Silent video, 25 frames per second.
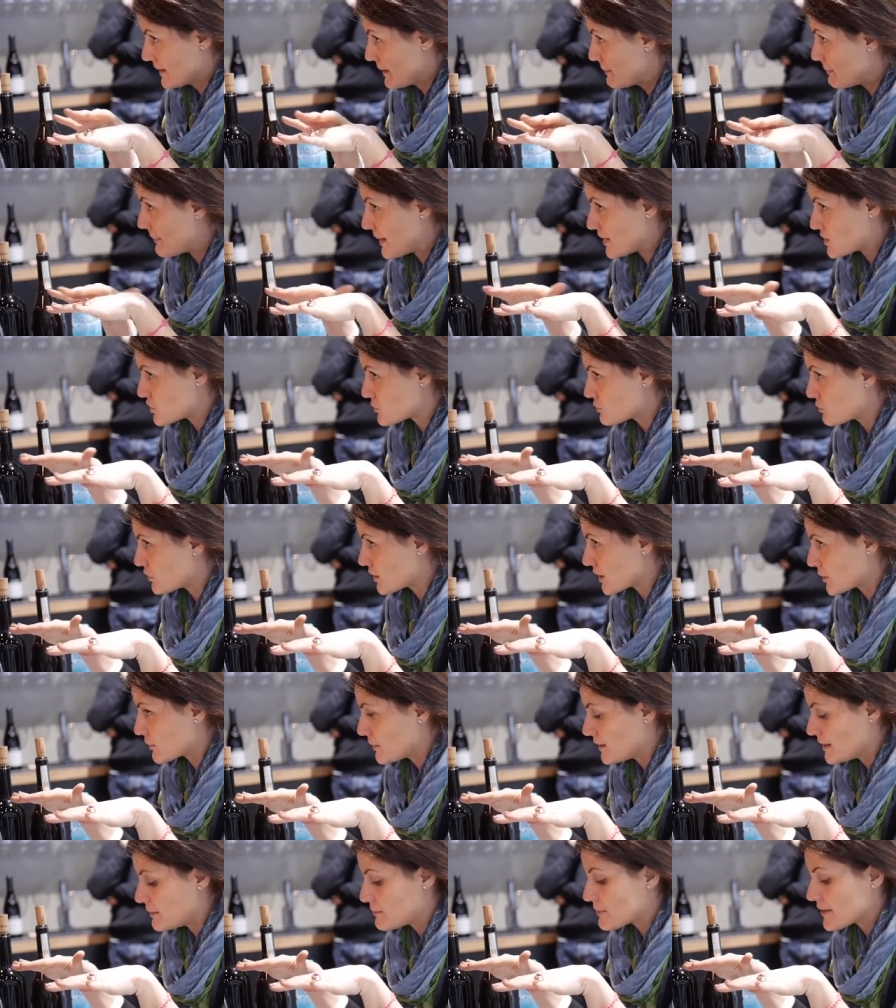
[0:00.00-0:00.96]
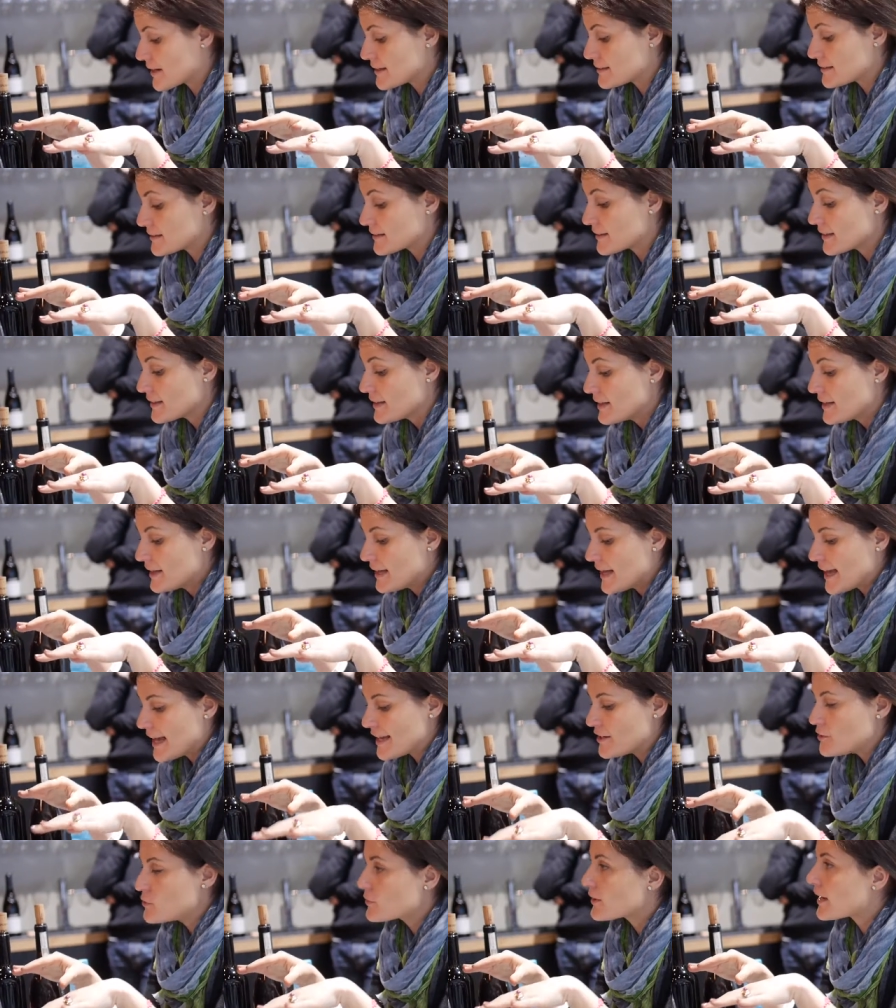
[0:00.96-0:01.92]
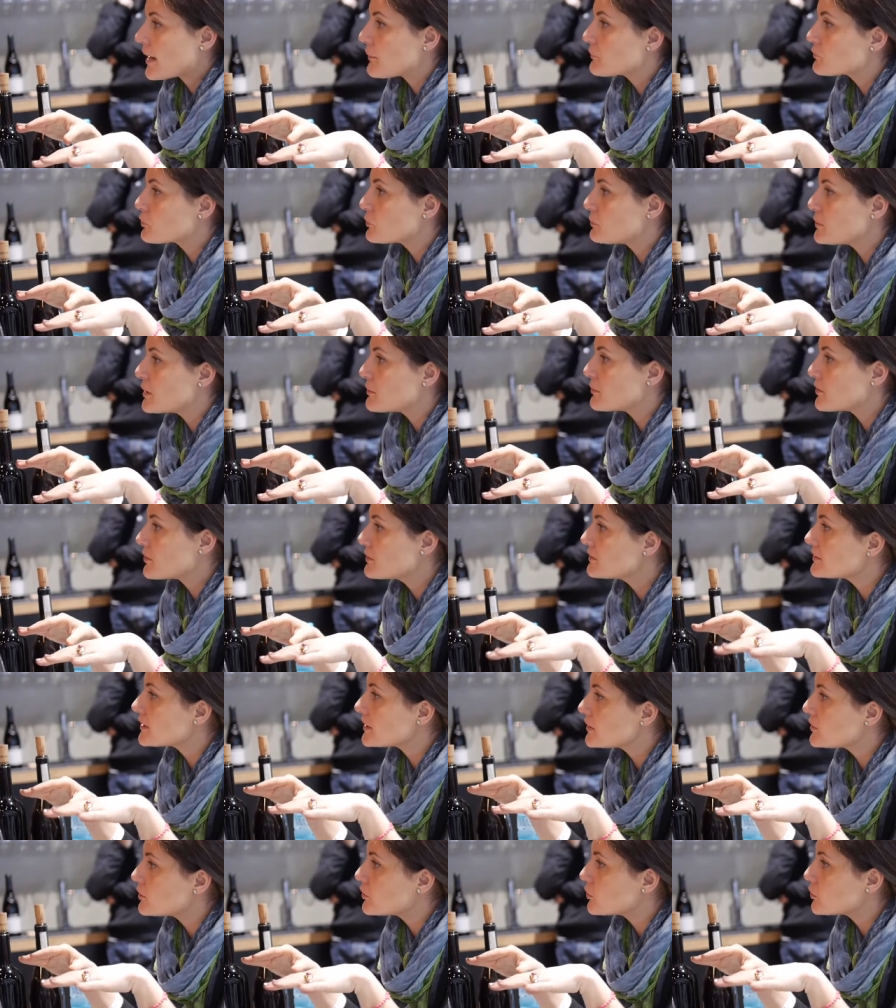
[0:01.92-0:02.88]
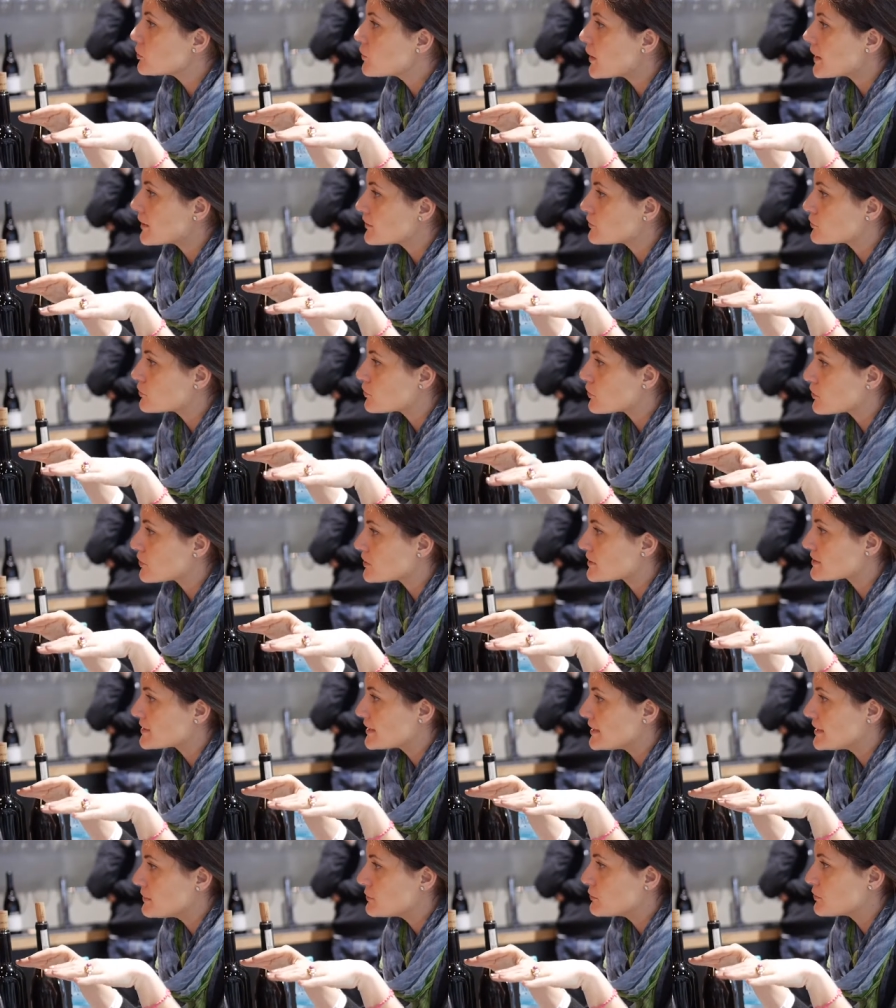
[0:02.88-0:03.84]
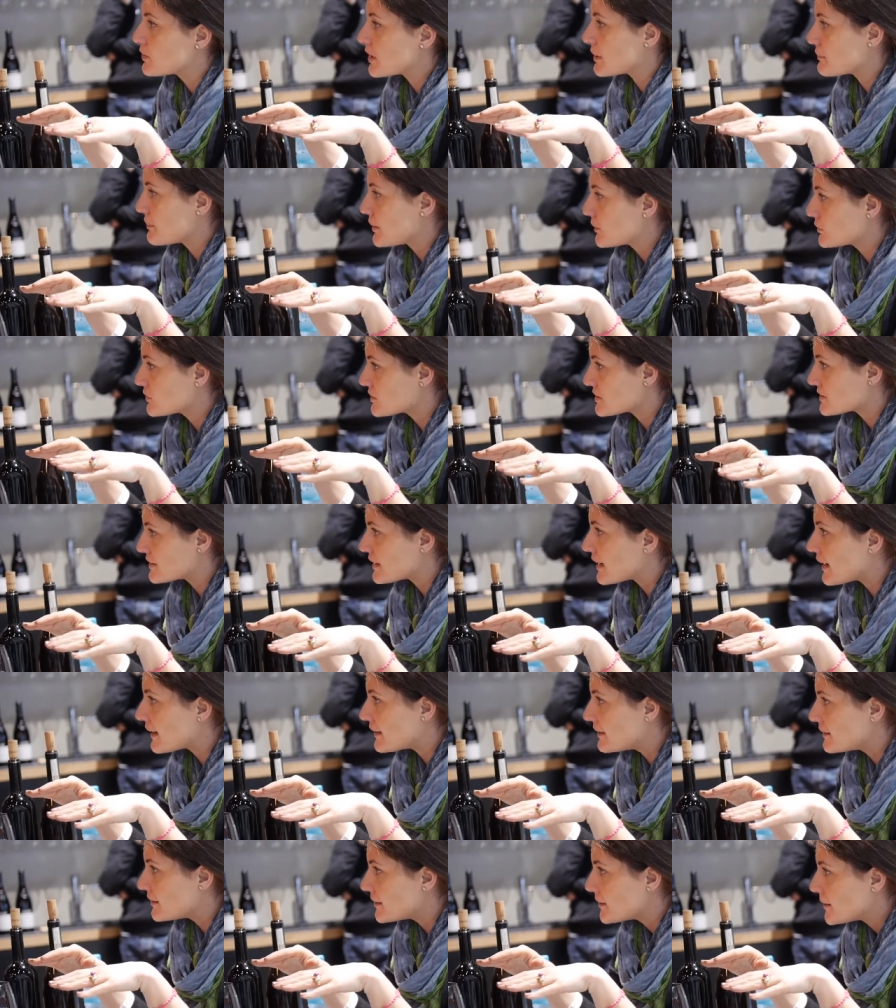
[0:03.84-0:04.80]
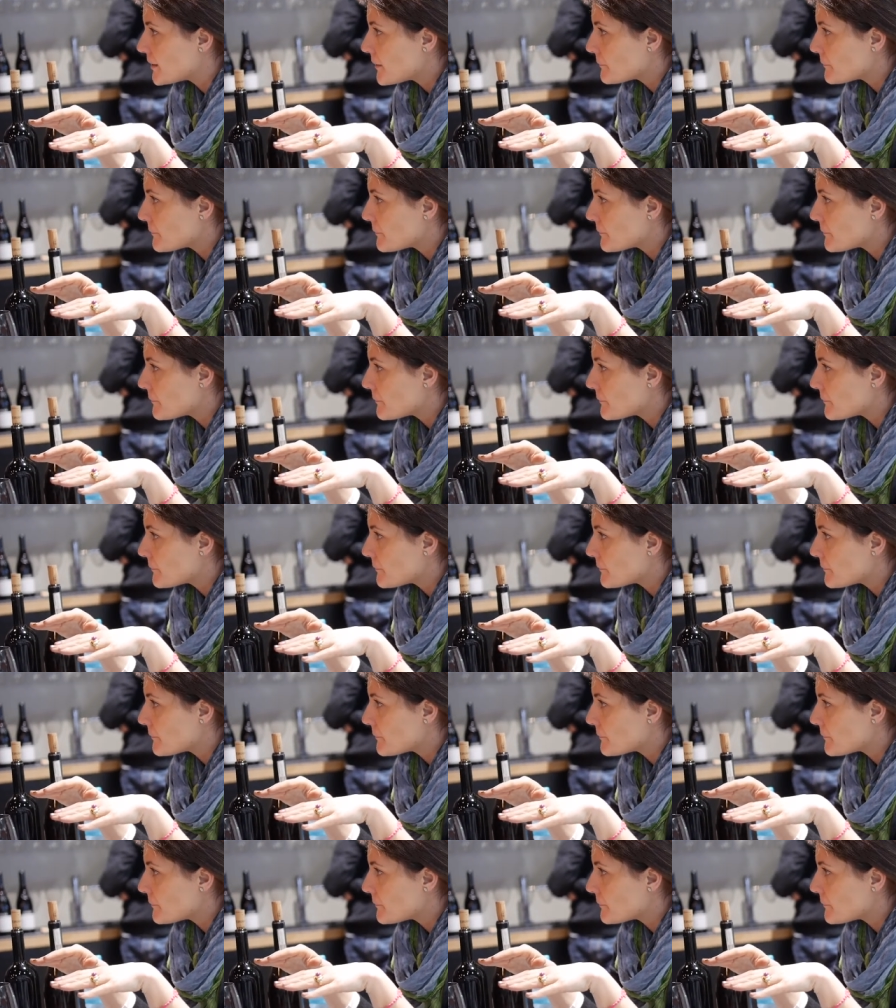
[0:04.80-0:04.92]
much more equilibrated. And you come to Piedmont and no one talks anymore about style.